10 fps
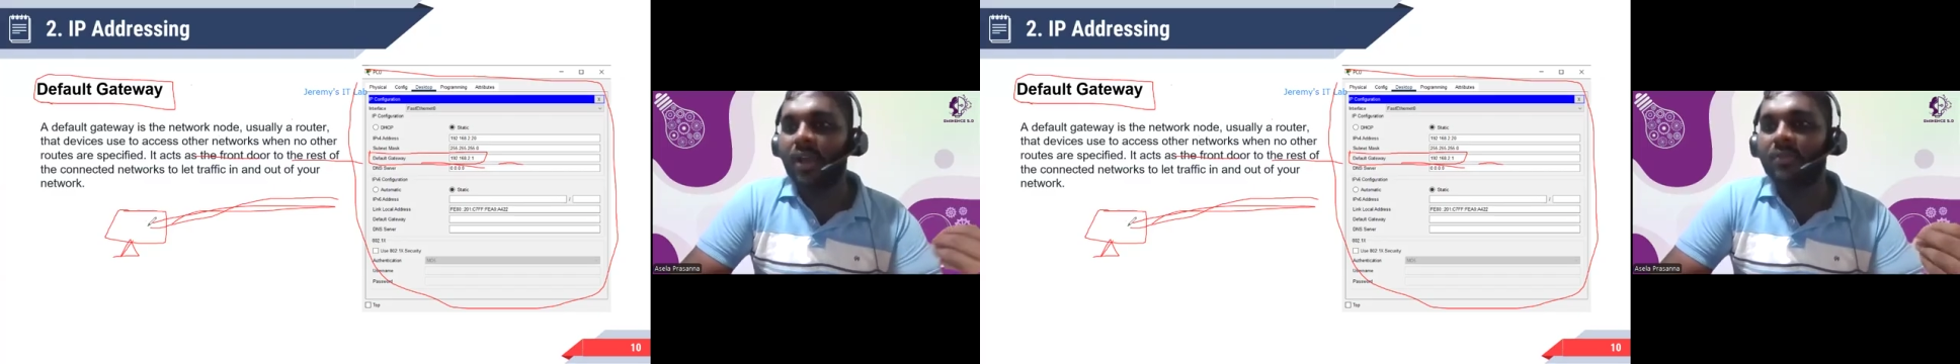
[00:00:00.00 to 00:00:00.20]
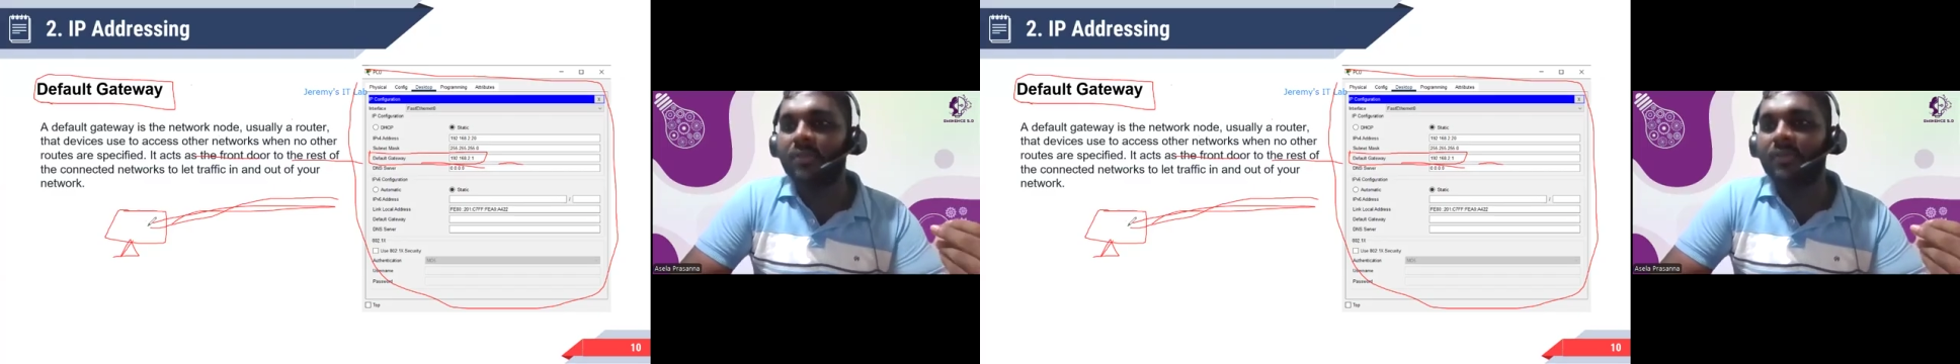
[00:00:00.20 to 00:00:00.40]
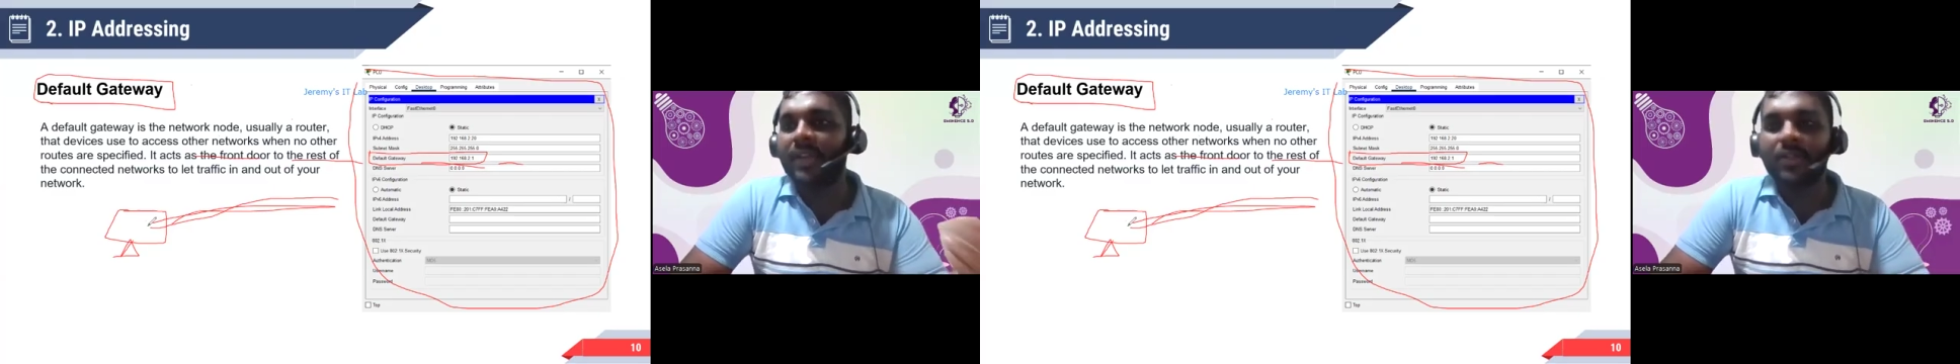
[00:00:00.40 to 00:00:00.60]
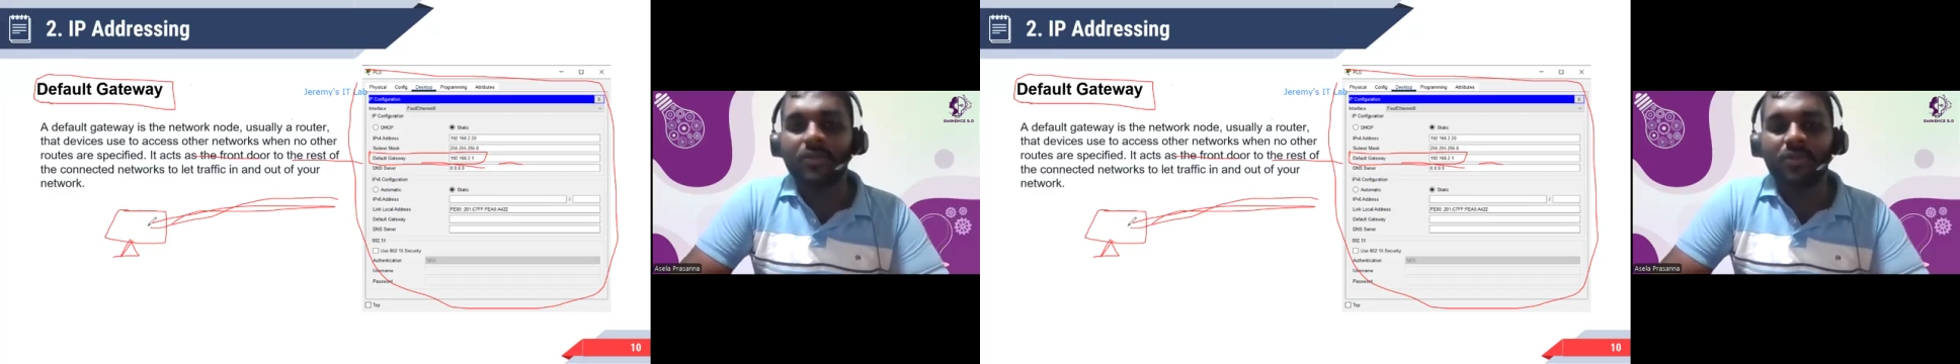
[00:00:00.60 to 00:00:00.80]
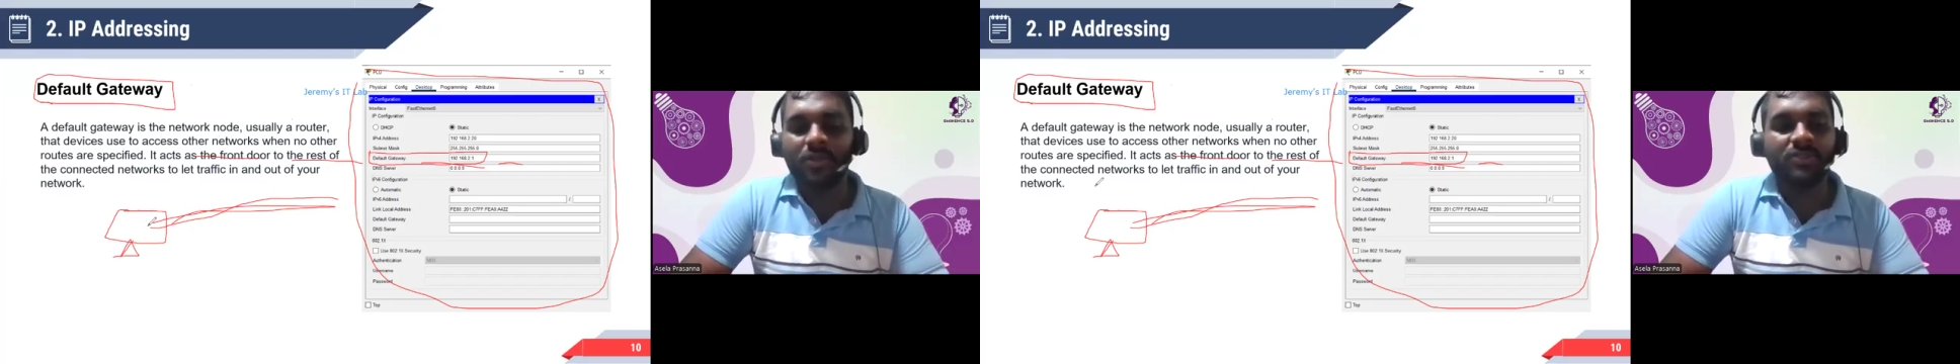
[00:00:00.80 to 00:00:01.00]
where to
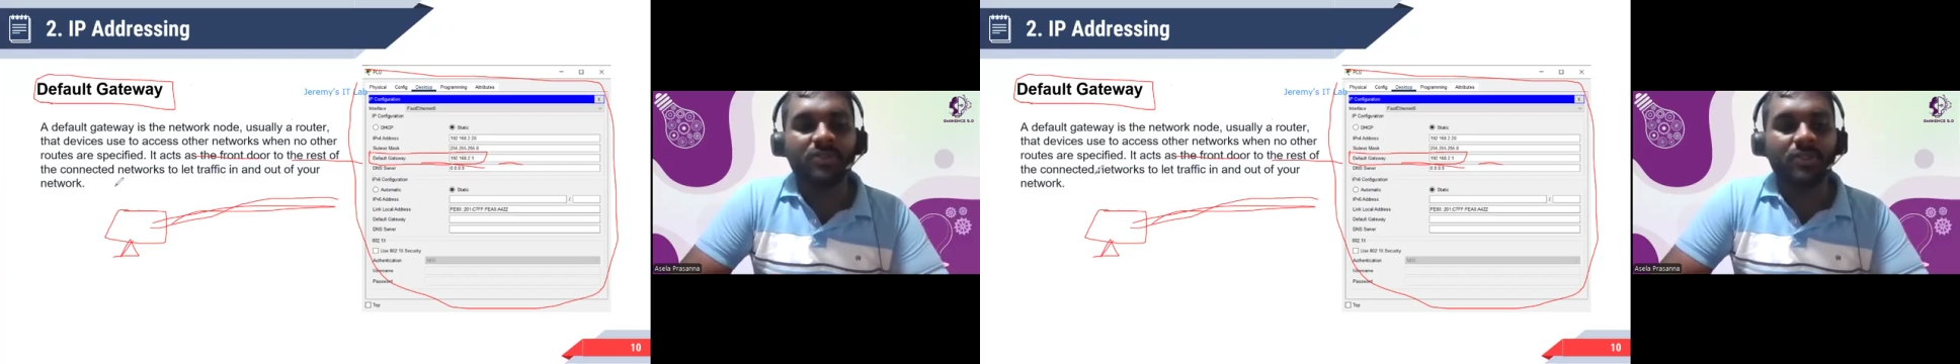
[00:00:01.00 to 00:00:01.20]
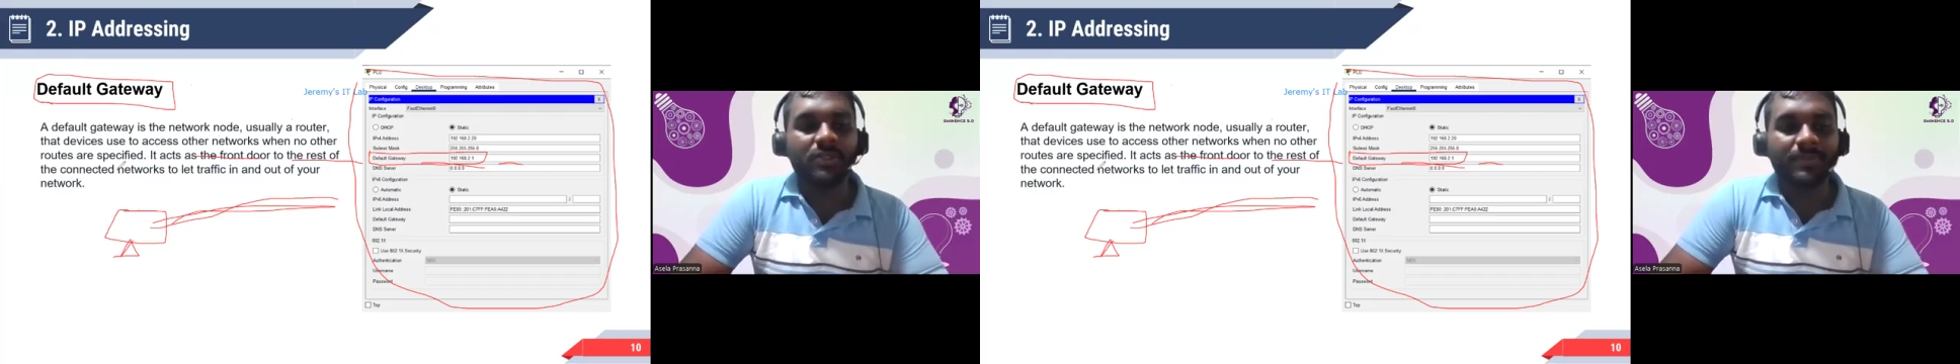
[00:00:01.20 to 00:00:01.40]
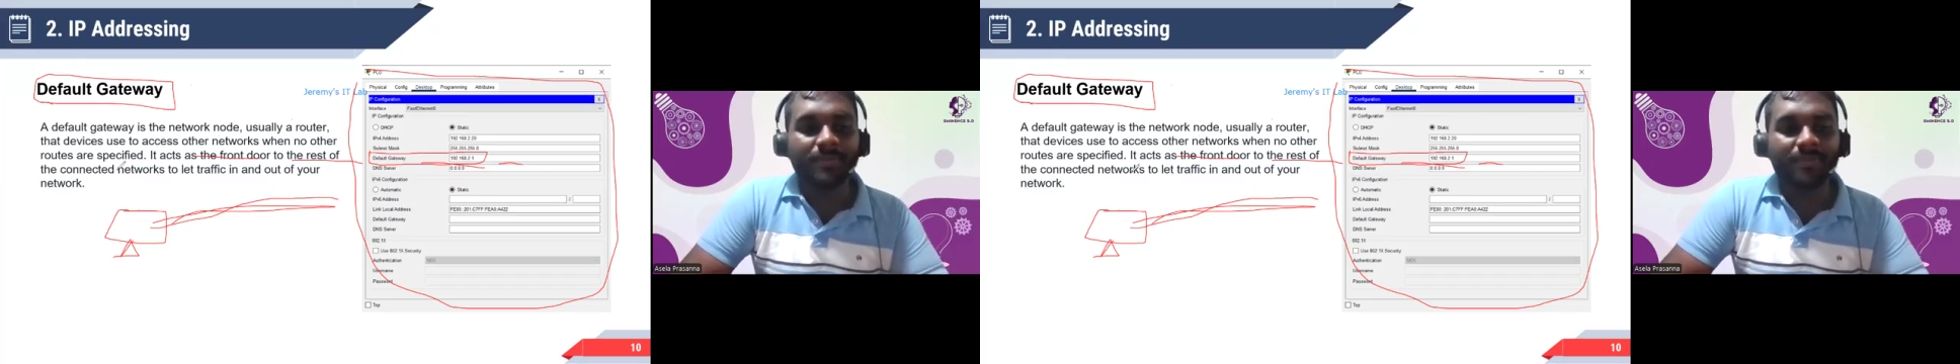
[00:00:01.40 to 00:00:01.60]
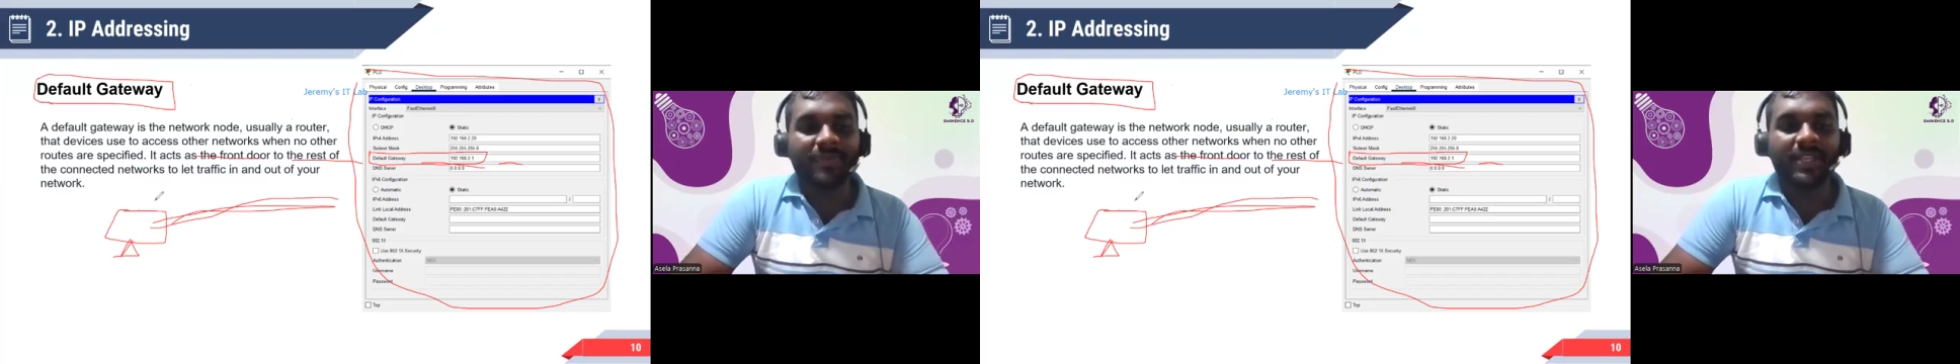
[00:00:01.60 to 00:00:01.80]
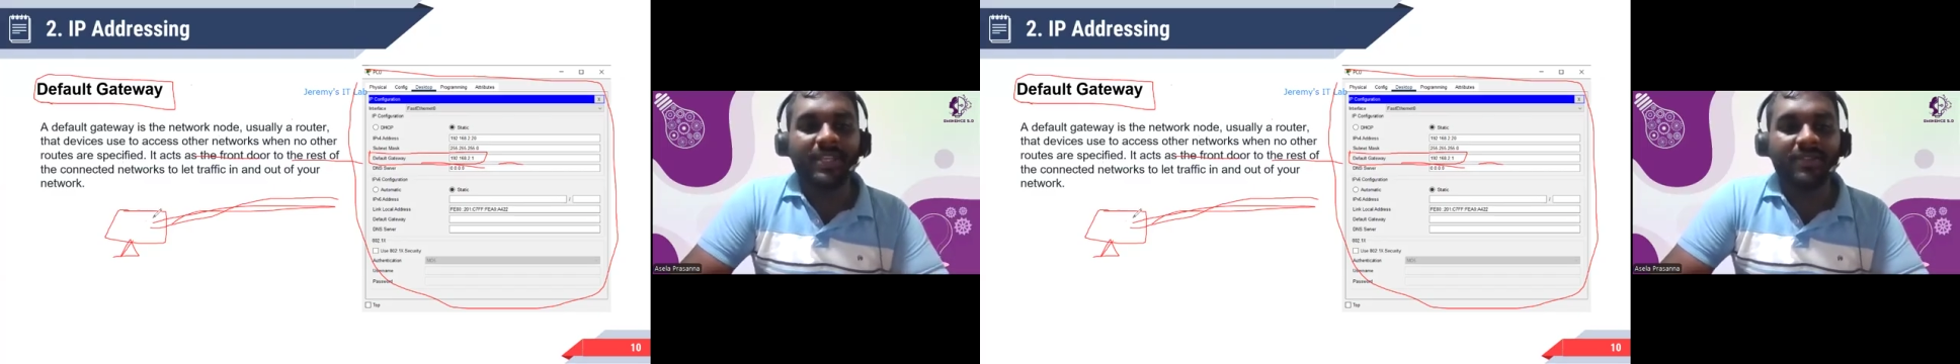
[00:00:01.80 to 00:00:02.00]
go, so
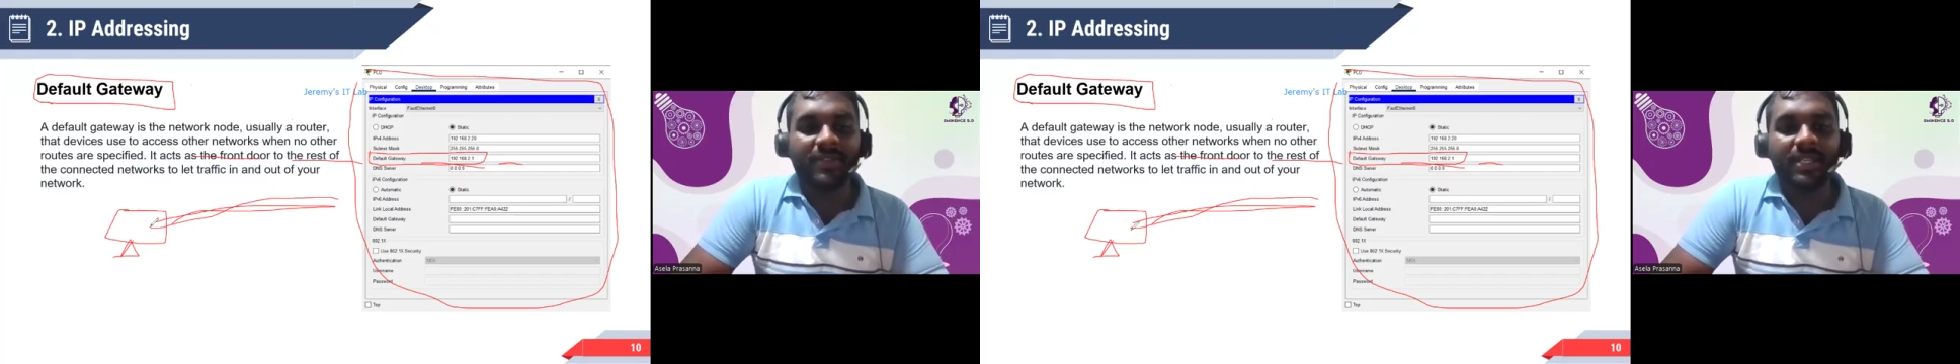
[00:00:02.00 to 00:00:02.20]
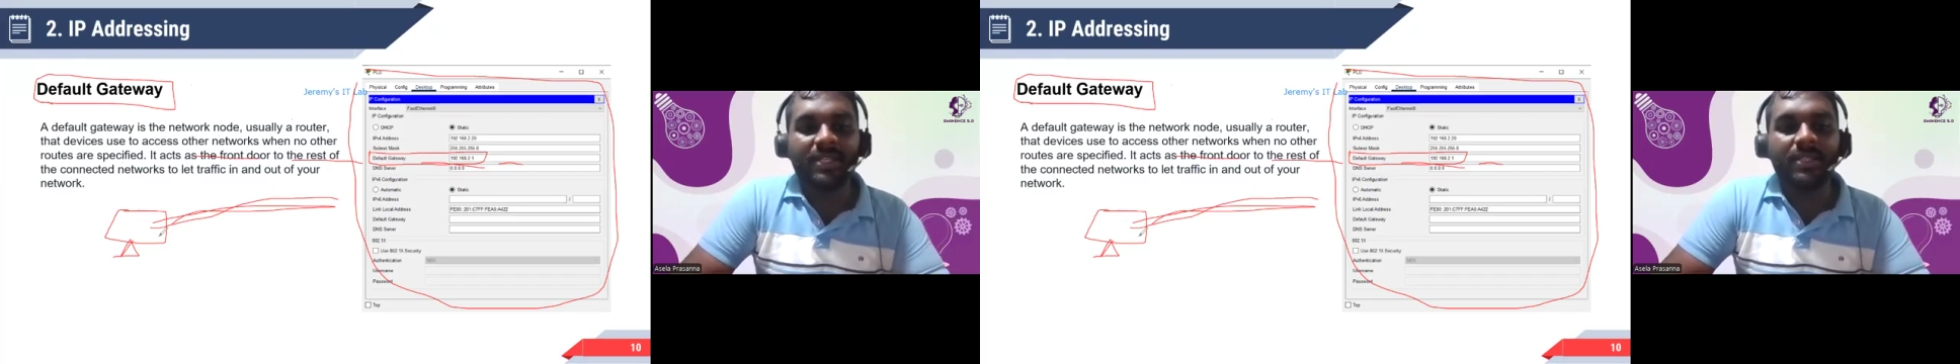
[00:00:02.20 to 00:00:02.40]
it will